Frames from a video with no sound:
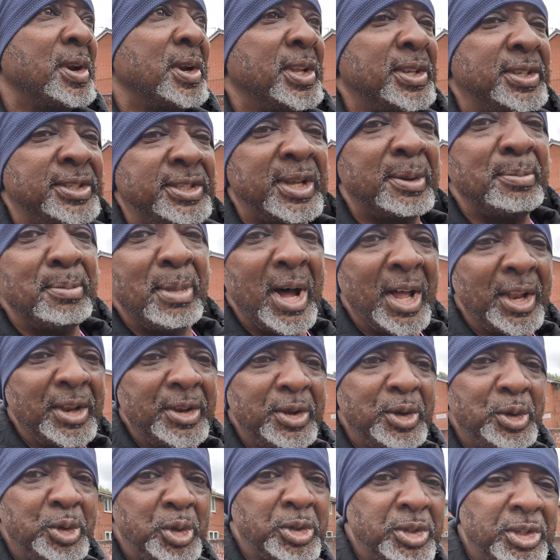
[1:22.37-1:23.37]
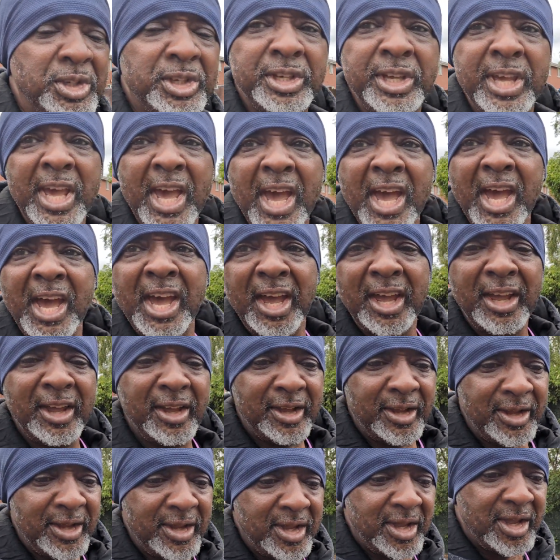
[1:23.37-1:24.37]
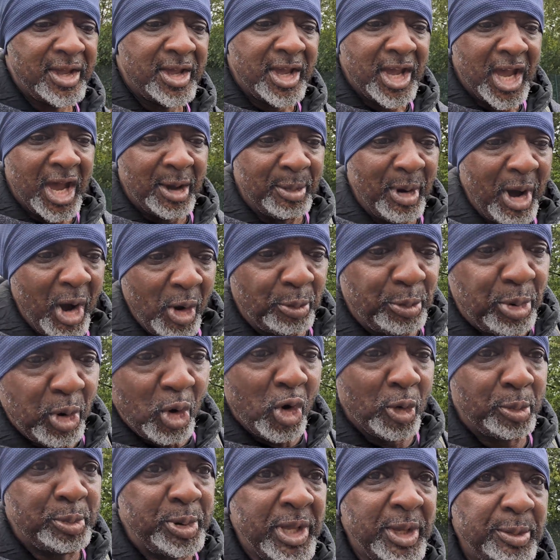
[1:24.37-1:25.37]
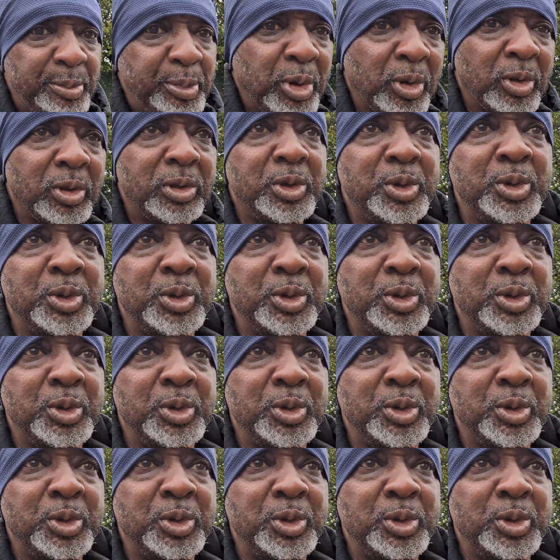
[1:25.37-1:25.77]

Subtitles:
This is a man who doesn't care about poor people,